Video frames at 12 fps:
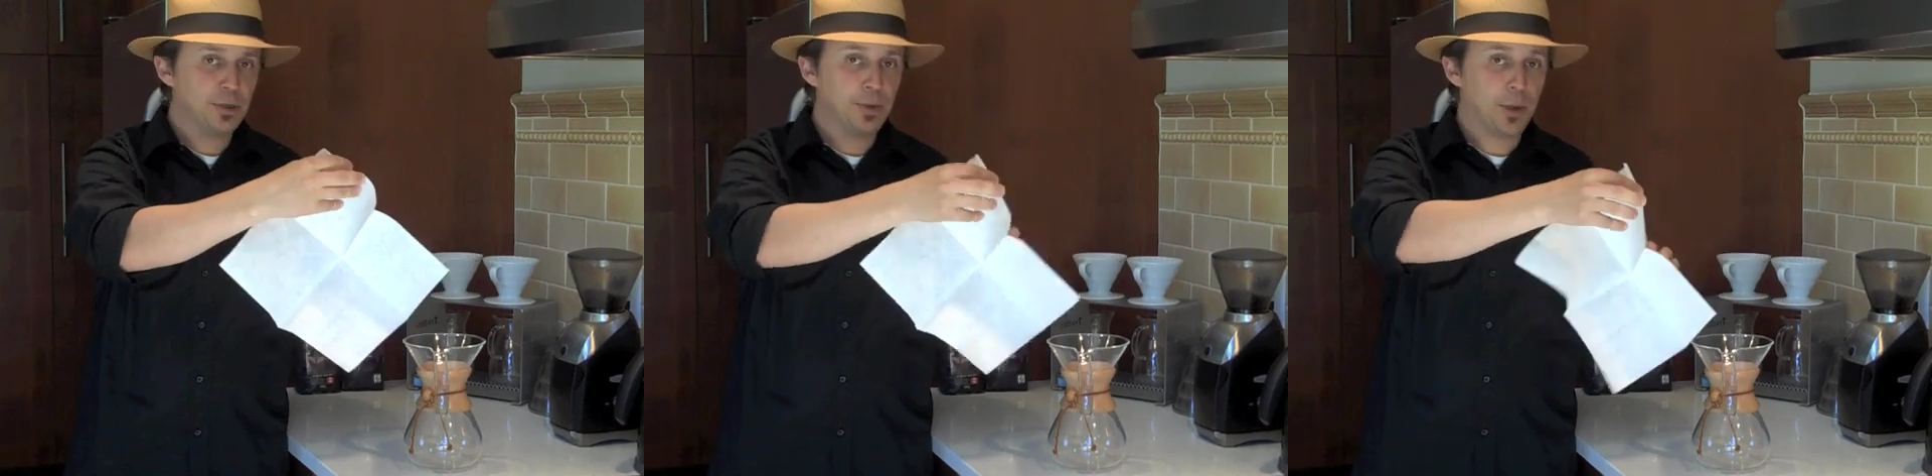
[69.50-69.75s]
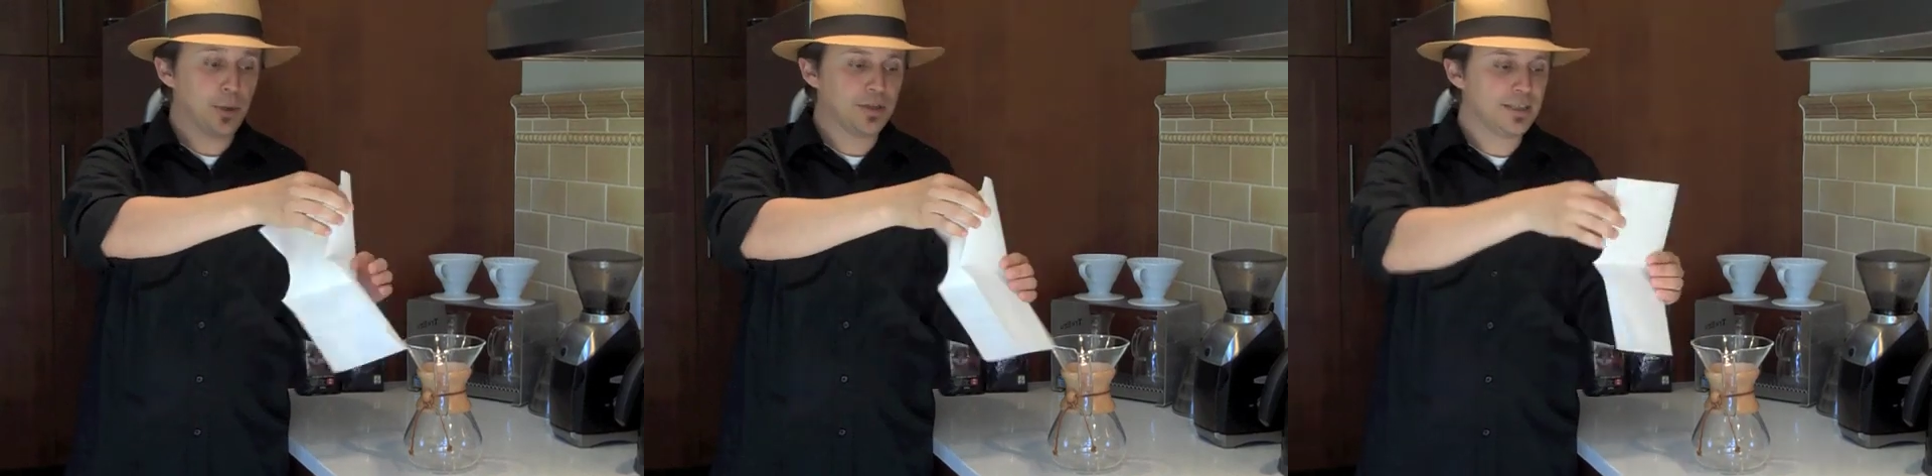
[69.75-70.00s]
you'll
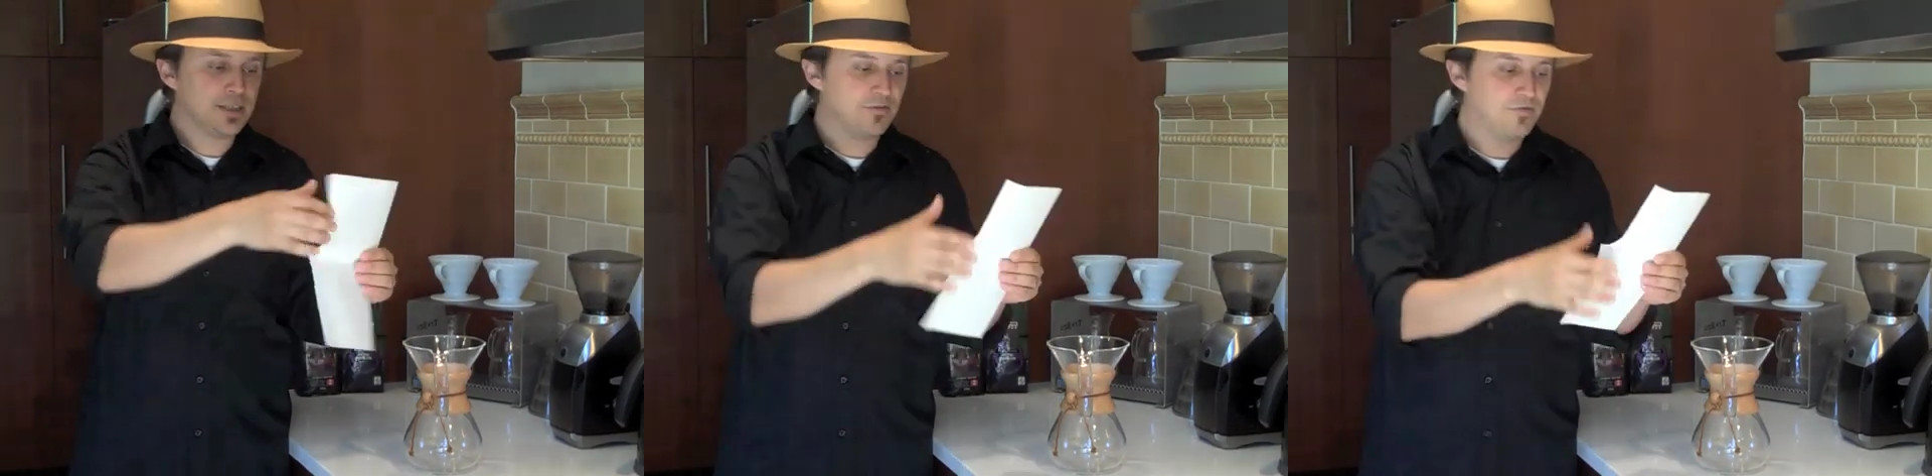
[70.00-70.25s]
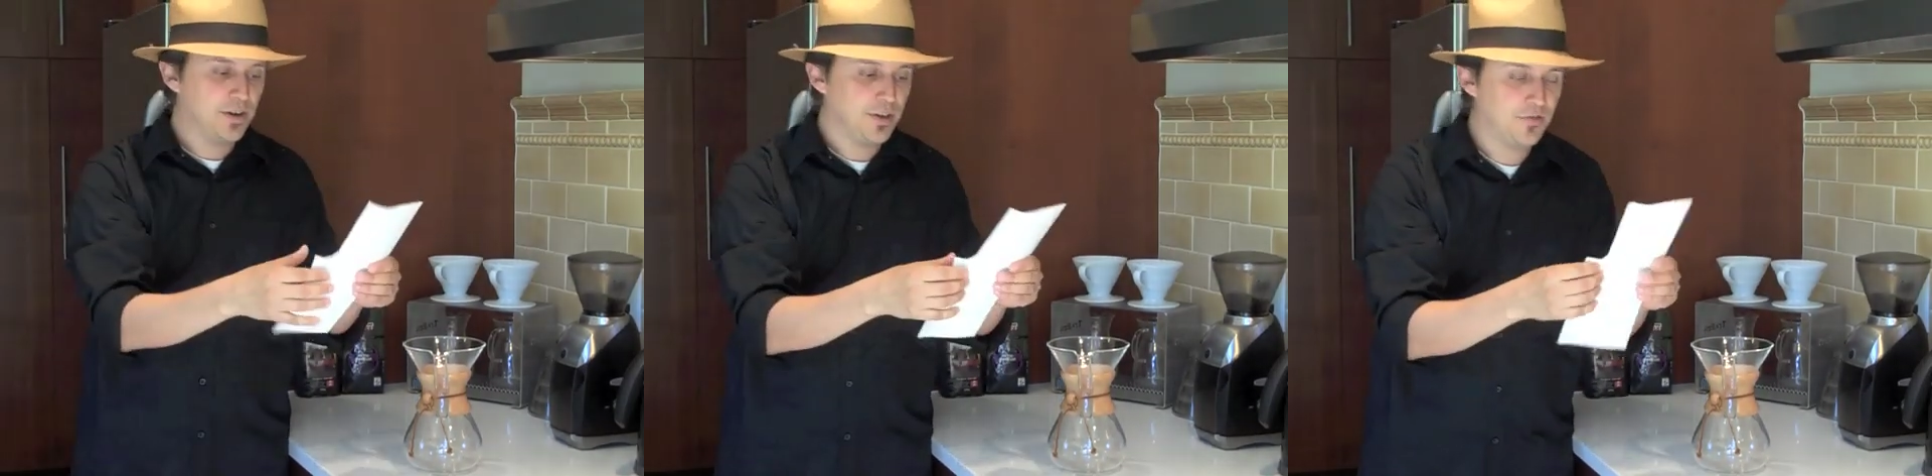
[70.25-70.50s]
notice it's a
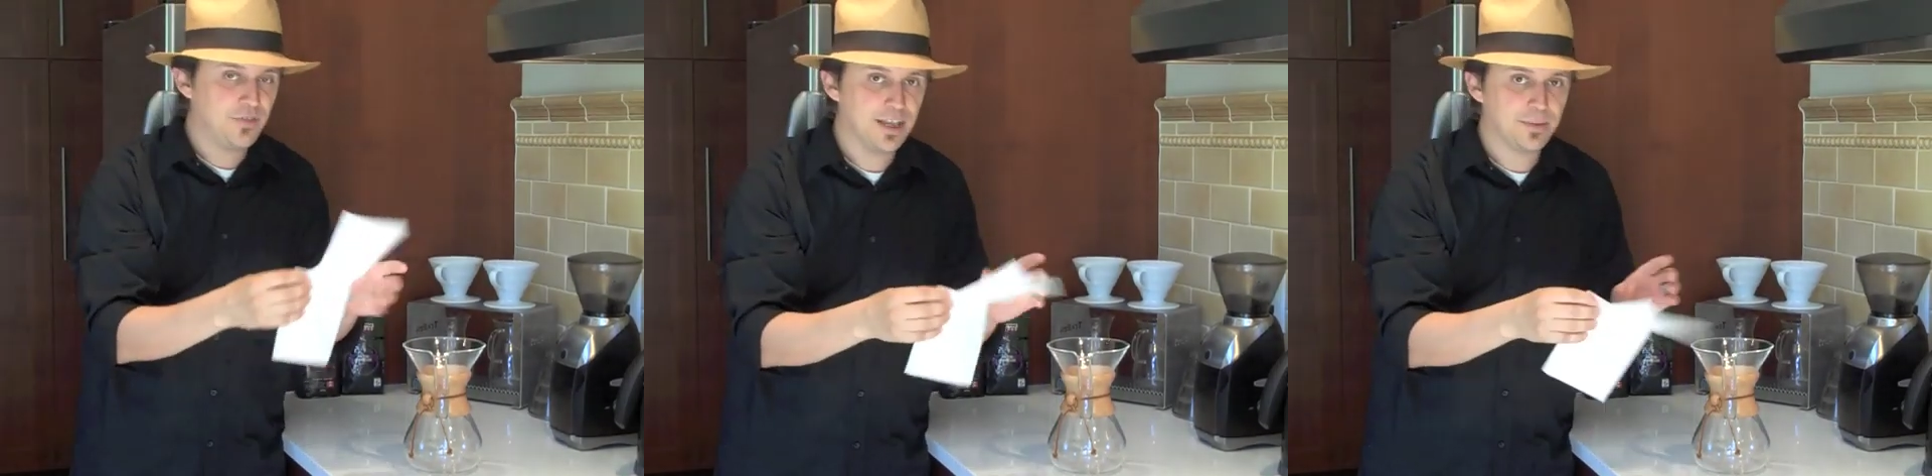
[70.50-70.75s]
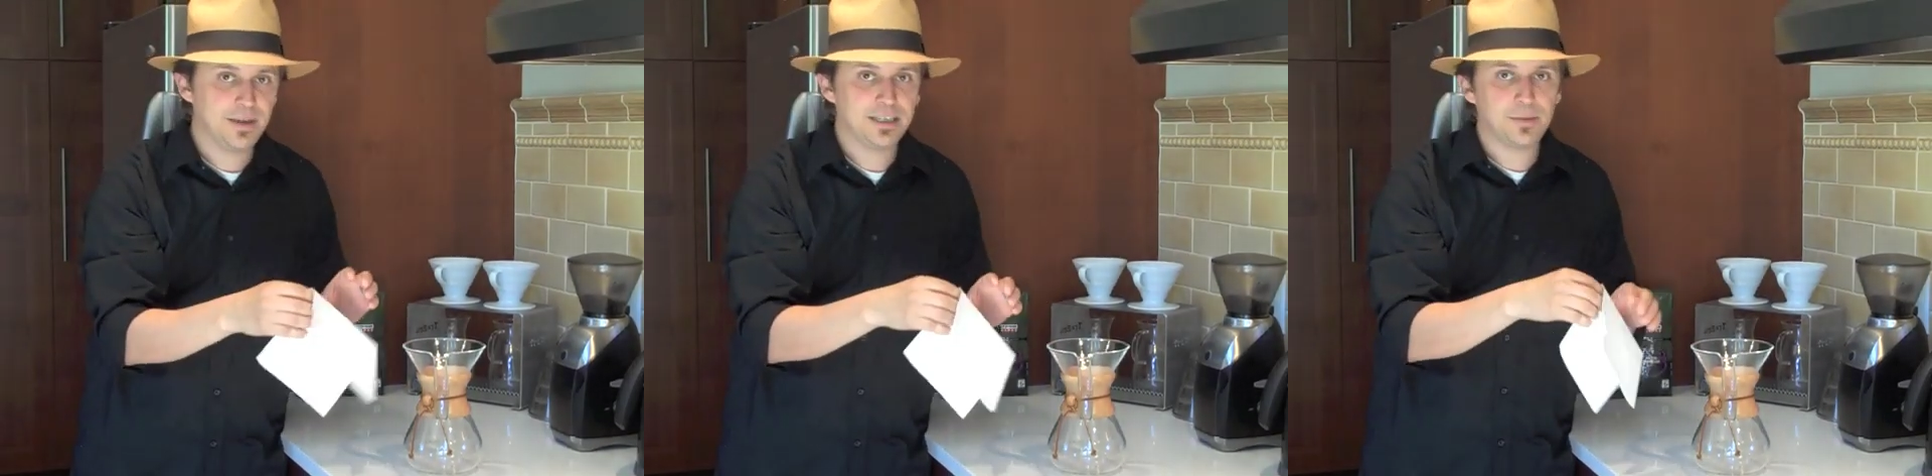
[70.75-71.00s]
very
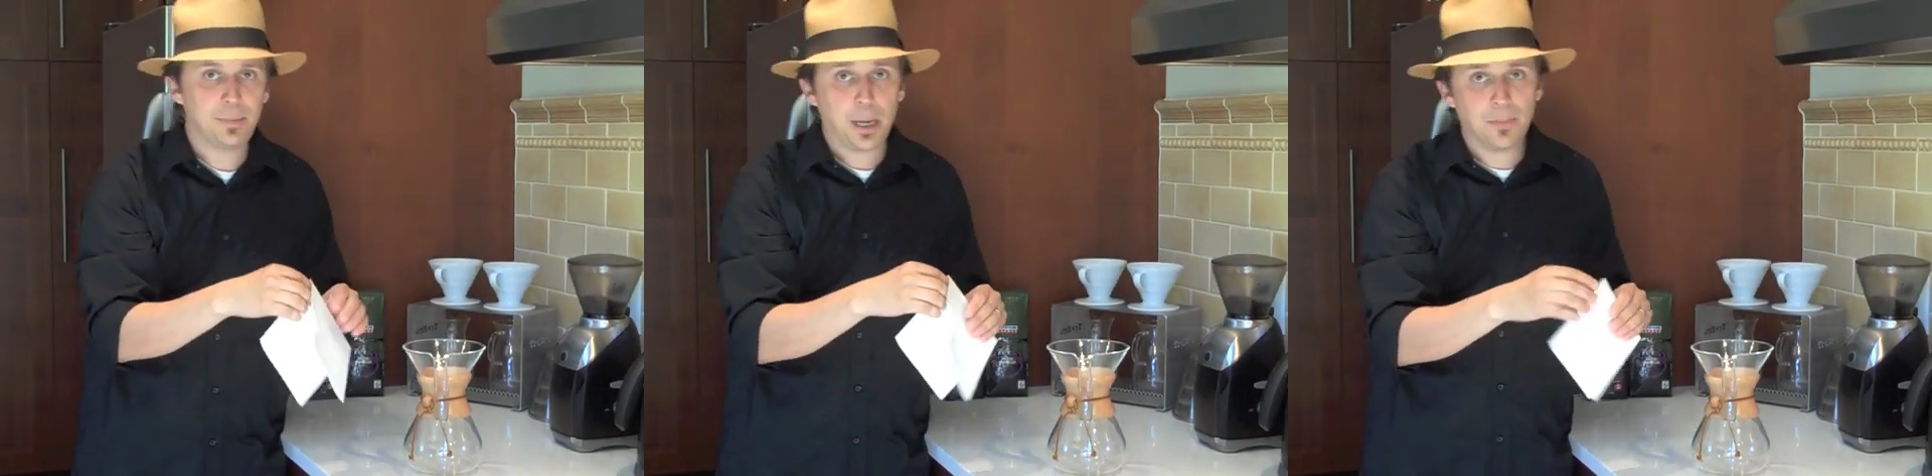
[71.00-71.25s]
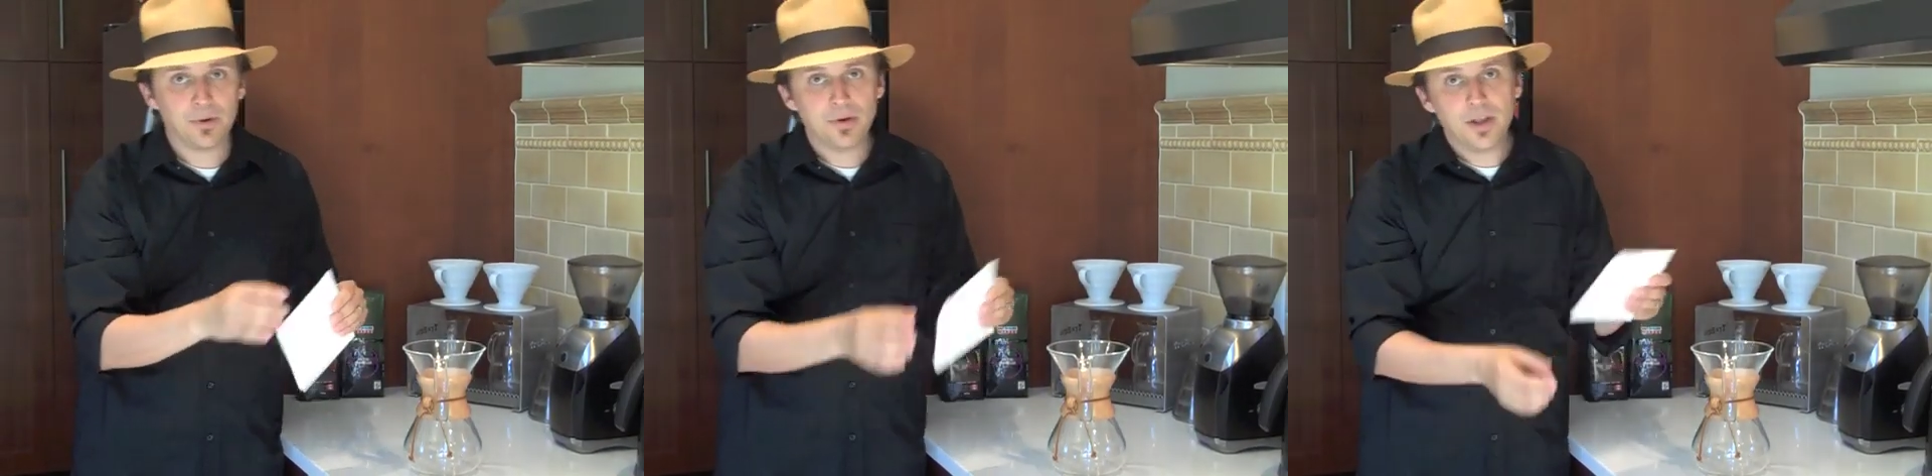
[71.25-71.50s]
thick piece of
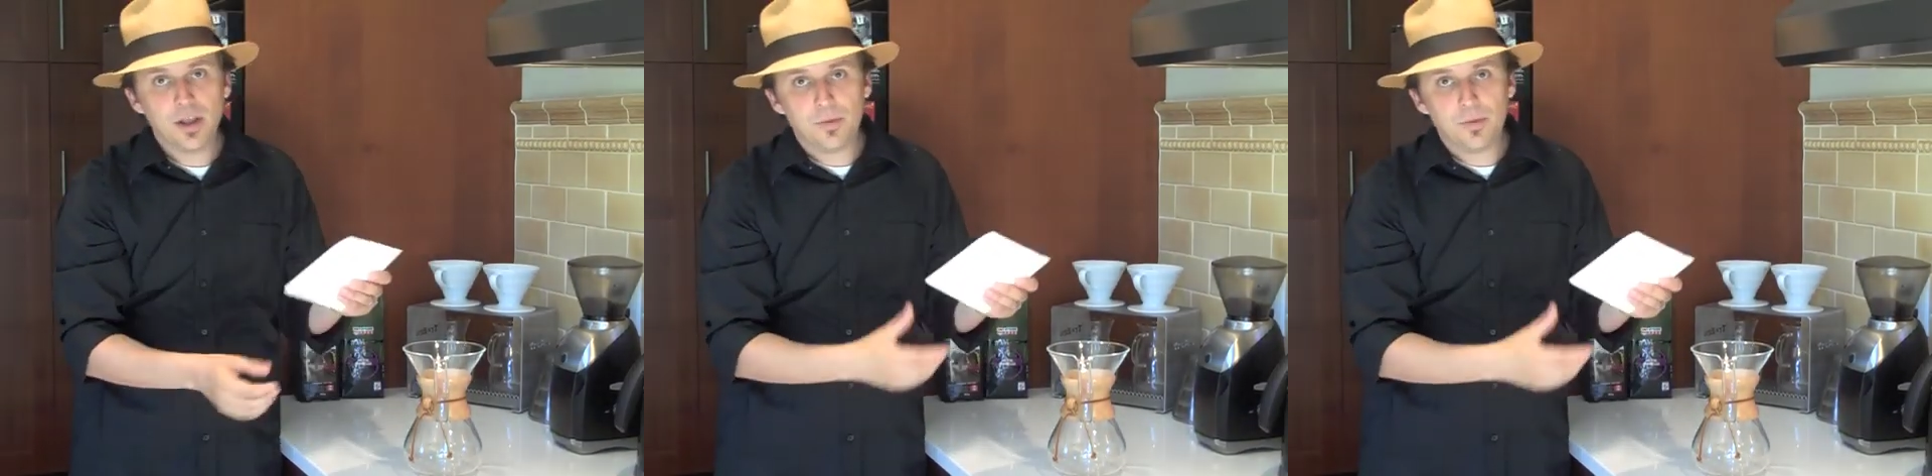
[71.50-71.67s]
paper,